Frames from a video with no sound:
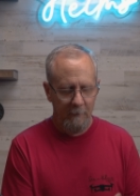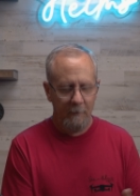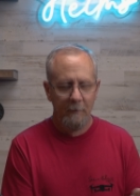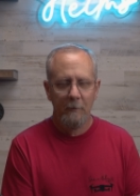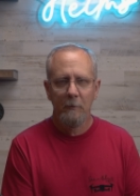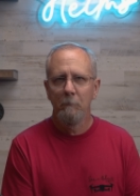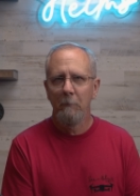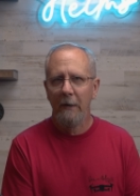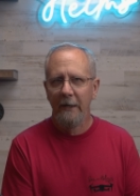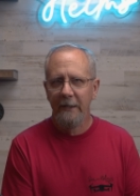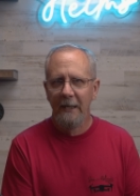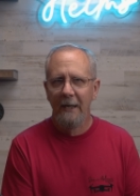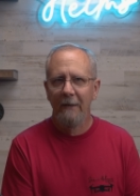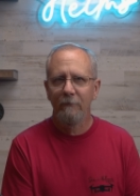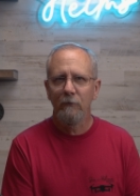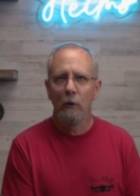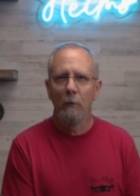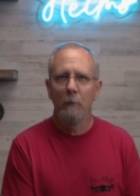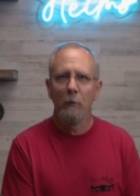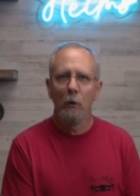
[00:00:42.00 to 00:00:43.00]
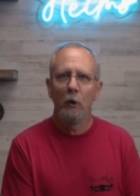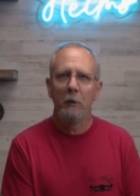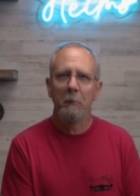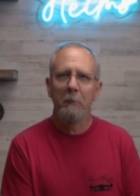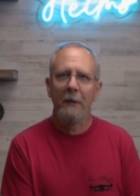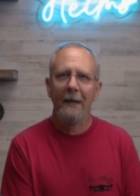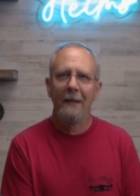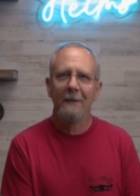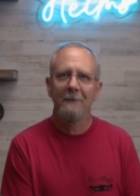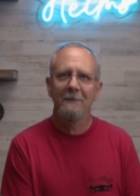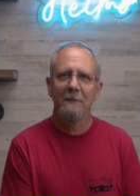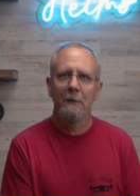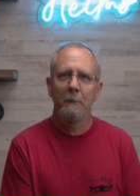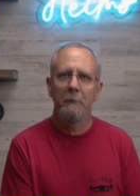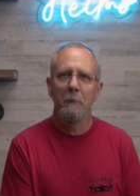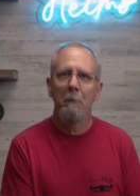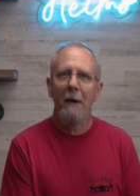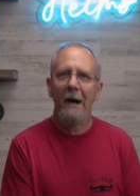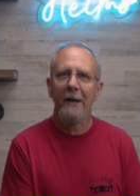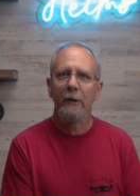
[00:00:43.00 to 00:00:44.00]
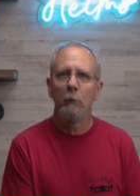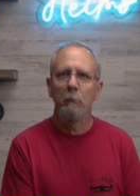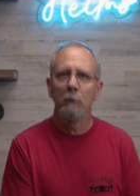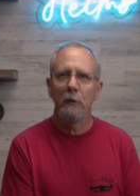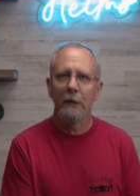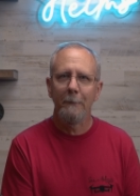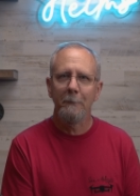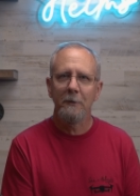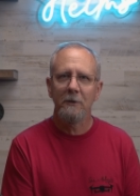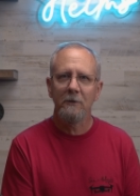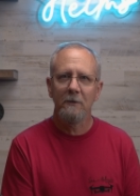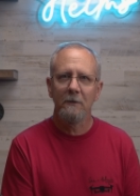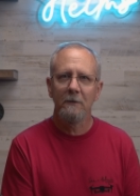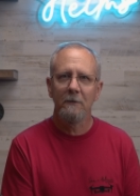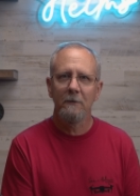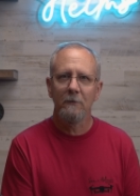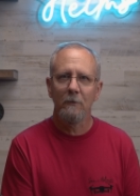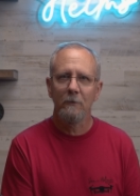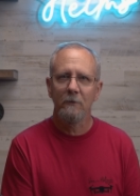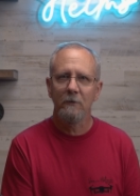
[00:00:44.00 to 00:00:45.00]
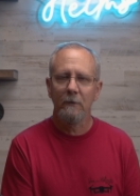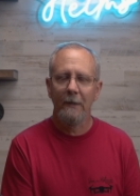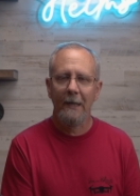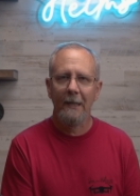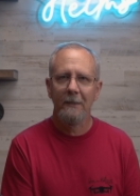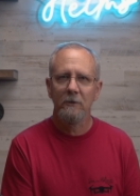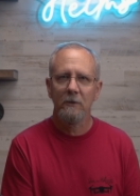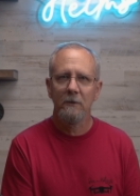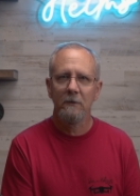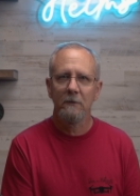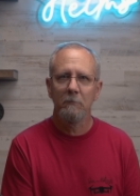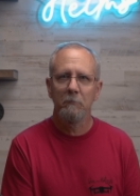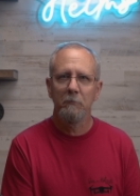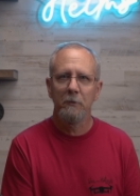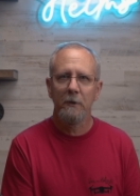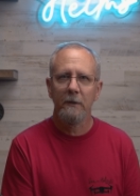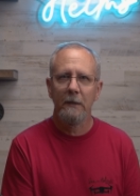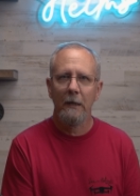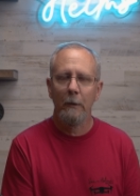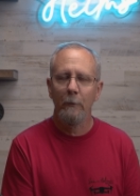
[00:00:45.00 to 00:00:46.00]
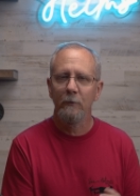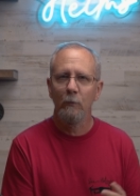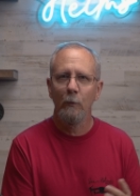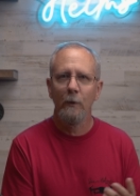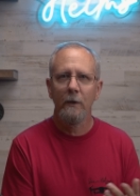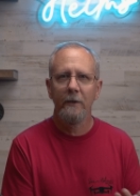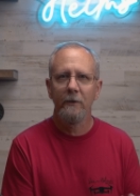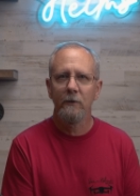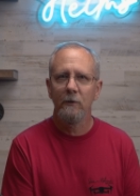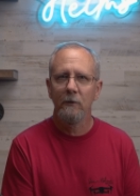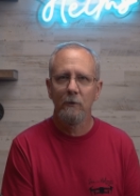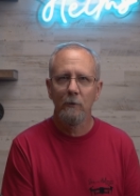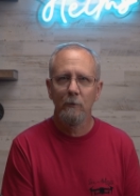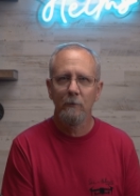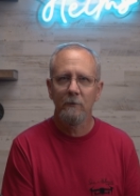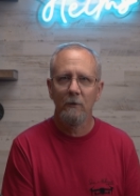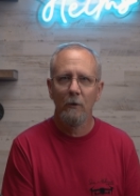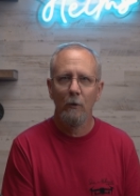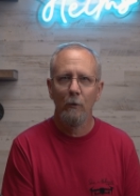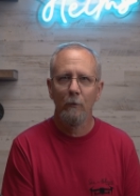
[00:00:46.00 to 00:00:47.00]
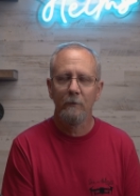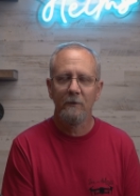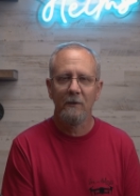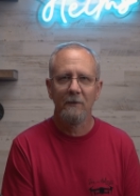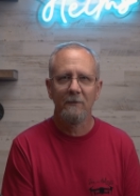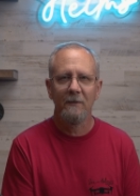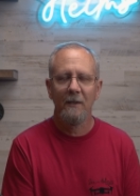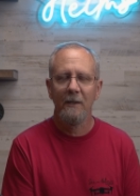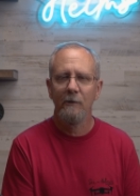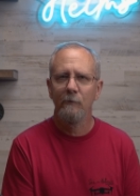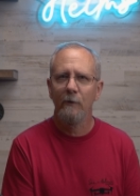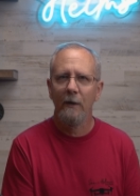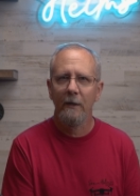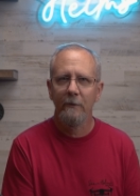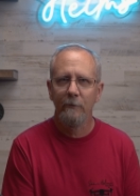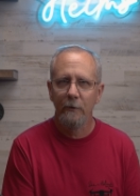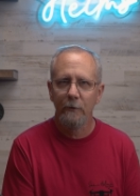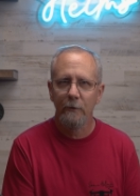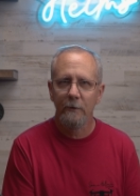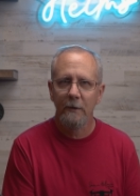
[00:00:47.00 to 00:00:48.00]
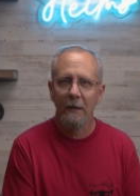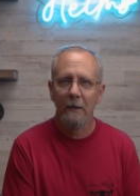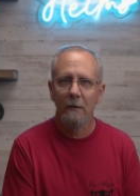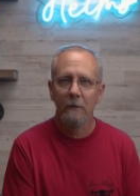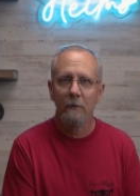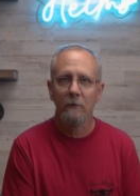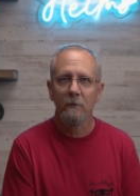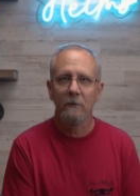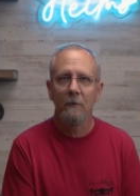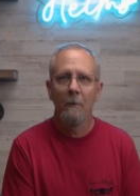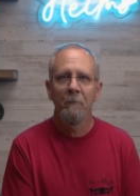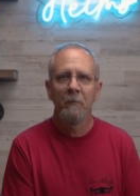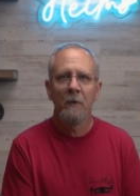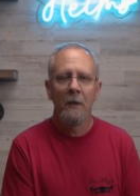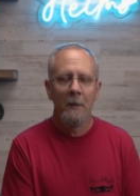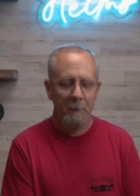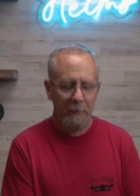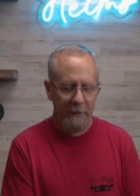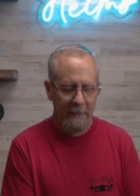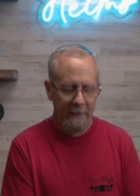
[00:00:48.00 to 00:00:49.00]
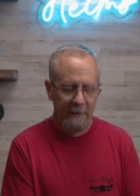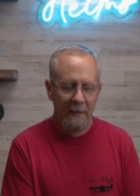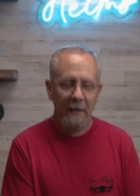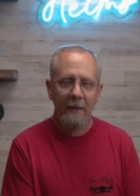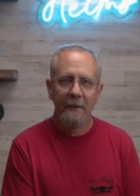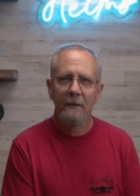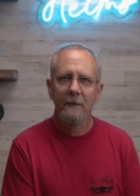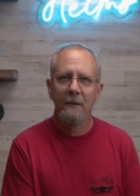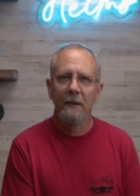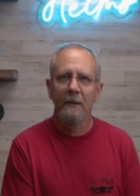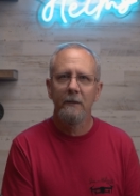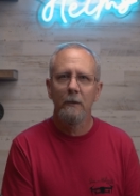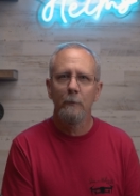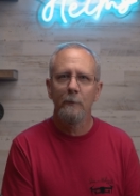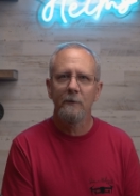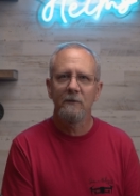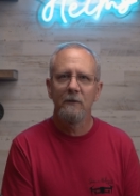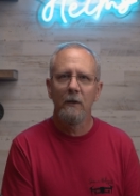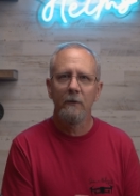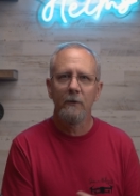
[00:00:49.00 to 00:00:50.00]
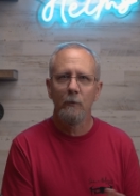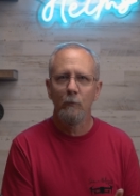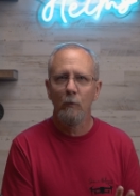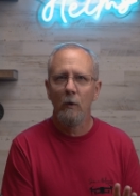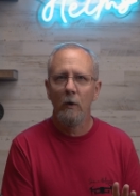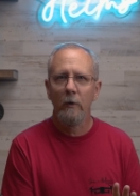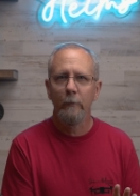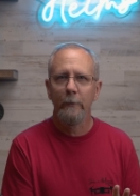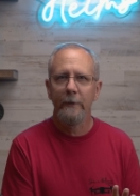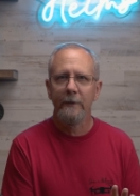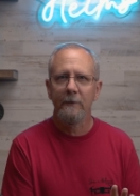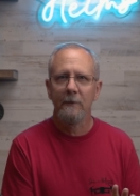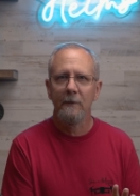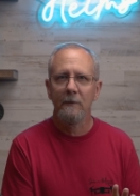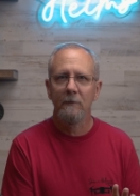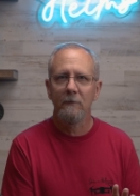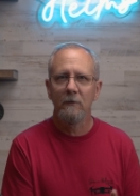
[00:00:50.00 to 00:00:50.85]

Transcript: Might have to look past some minor blemishes or scratches, but I was willing to do so to save $500. But I got it and there was nothing wrong with it.